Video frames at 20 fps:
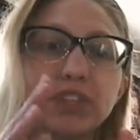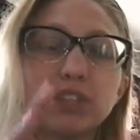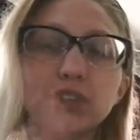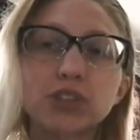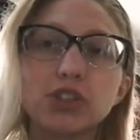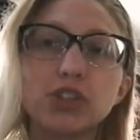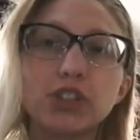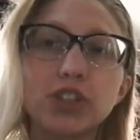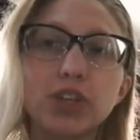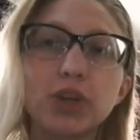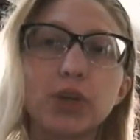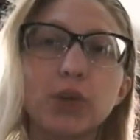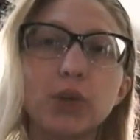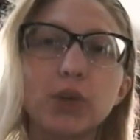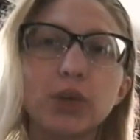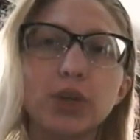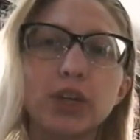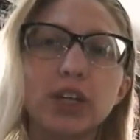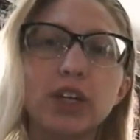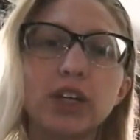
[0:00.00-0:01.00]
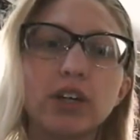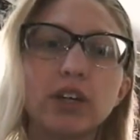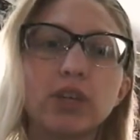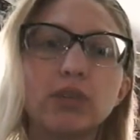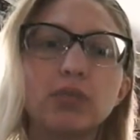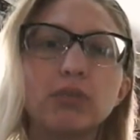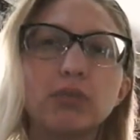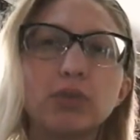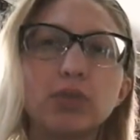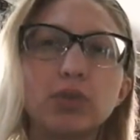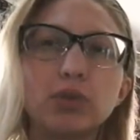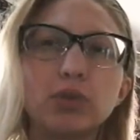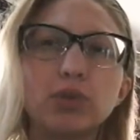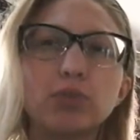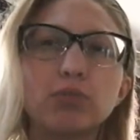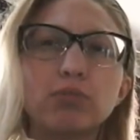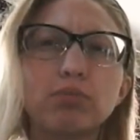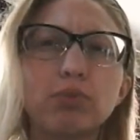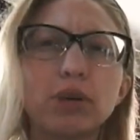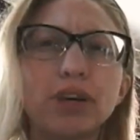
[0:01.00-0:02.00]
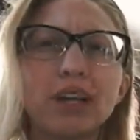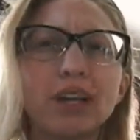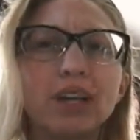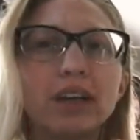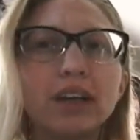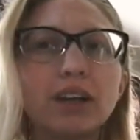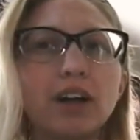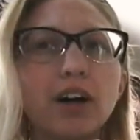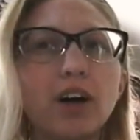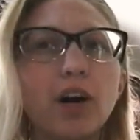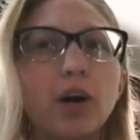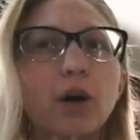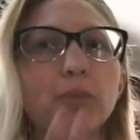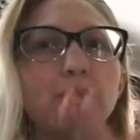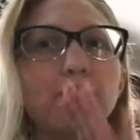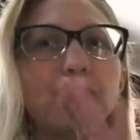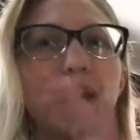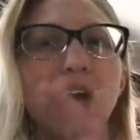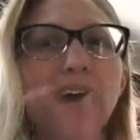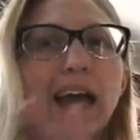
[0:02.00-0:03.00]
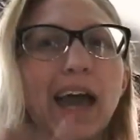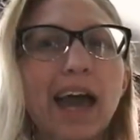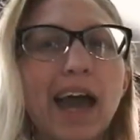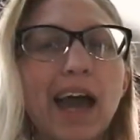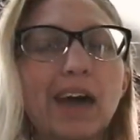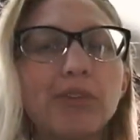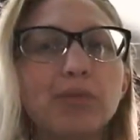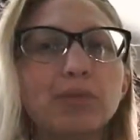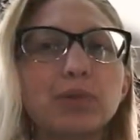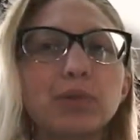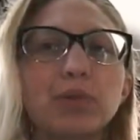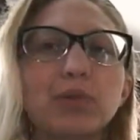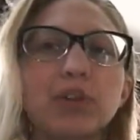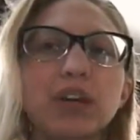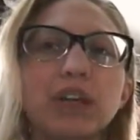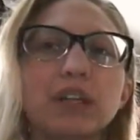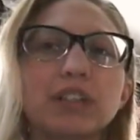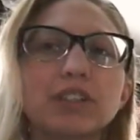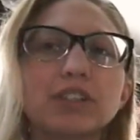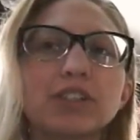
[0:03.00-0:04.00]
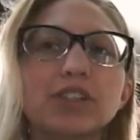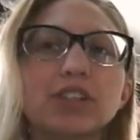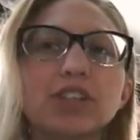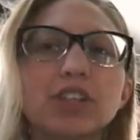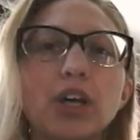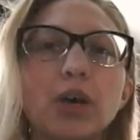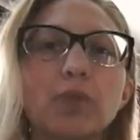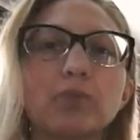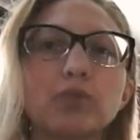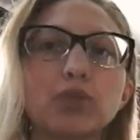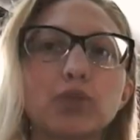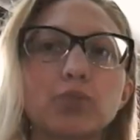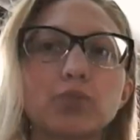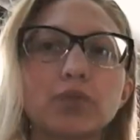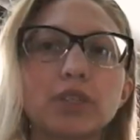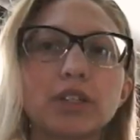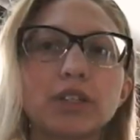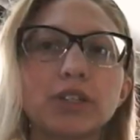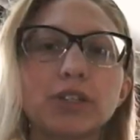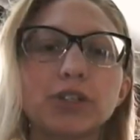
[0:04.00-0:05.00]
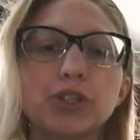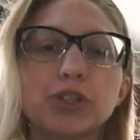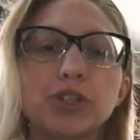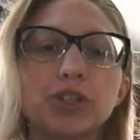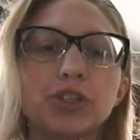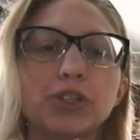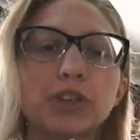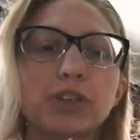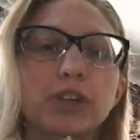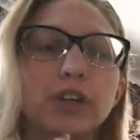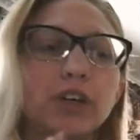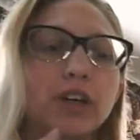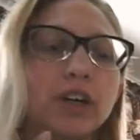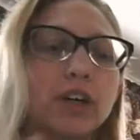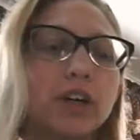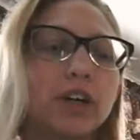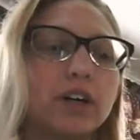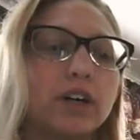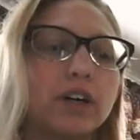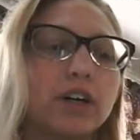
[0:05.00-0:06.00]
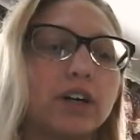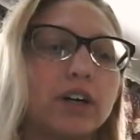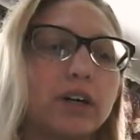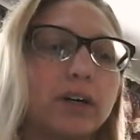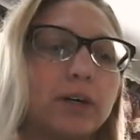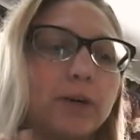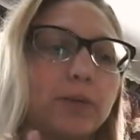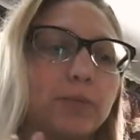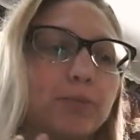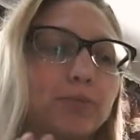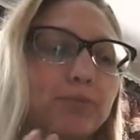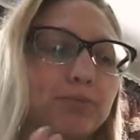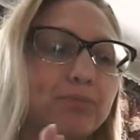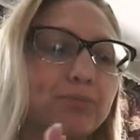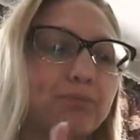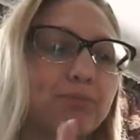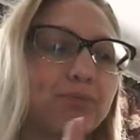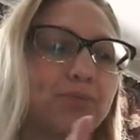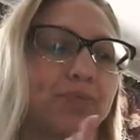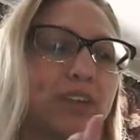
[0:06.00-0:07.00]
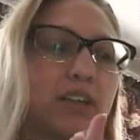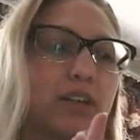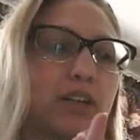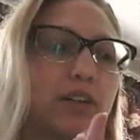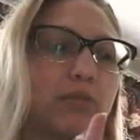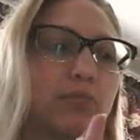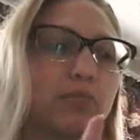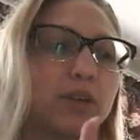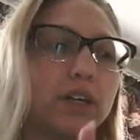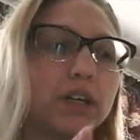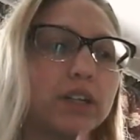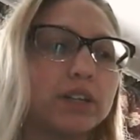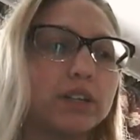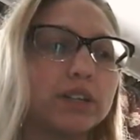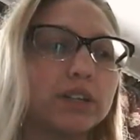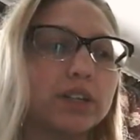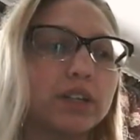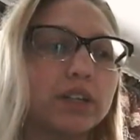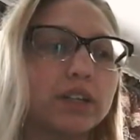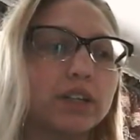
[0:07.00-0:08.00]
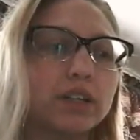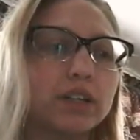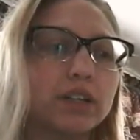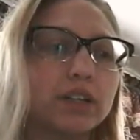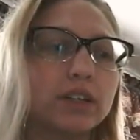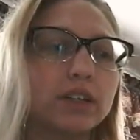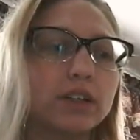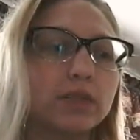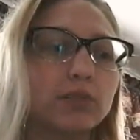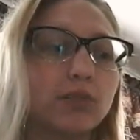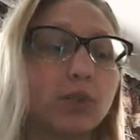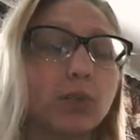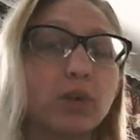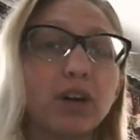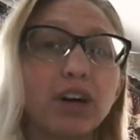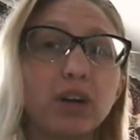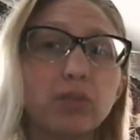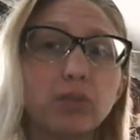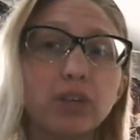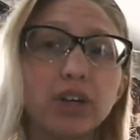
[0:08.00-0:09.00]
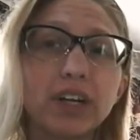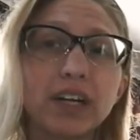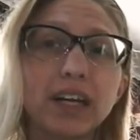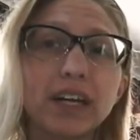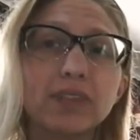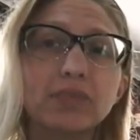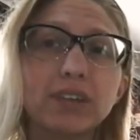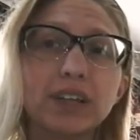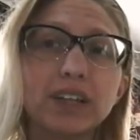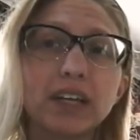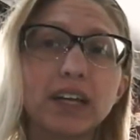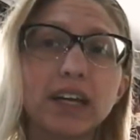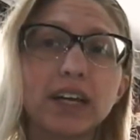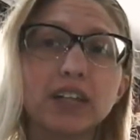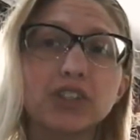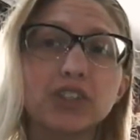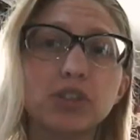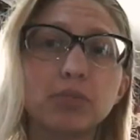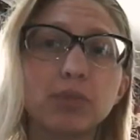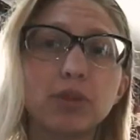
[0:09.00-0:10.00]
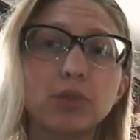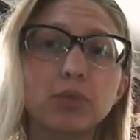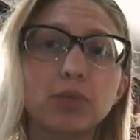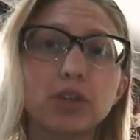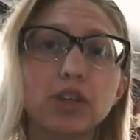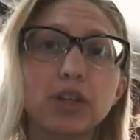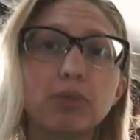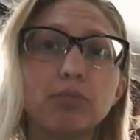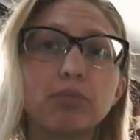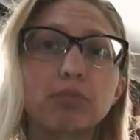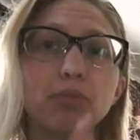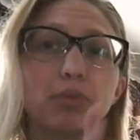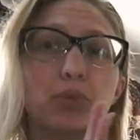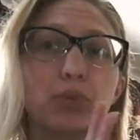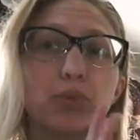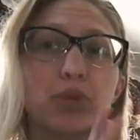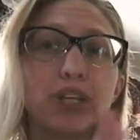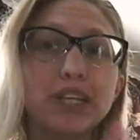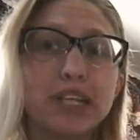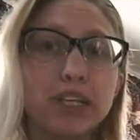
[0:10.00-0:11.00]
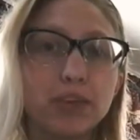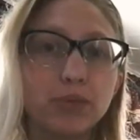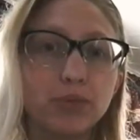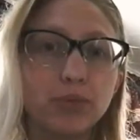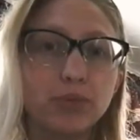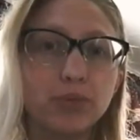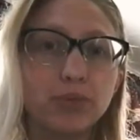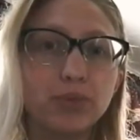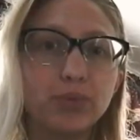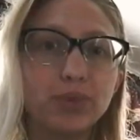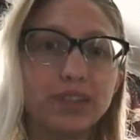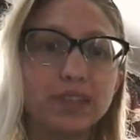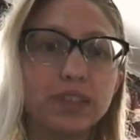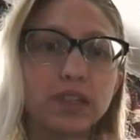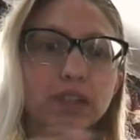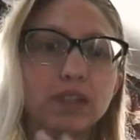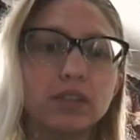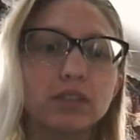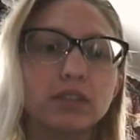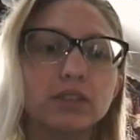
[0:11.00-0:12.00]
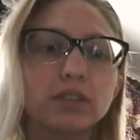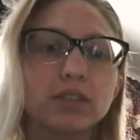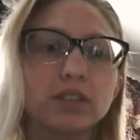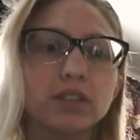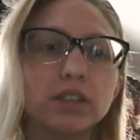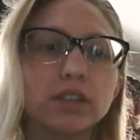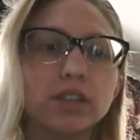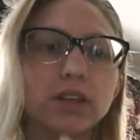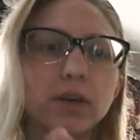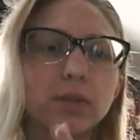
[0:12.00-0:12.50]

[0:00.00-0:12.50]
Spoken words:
considered if you bring it up after they accept your petition. But from what I'm reading, everything has to be really brief, and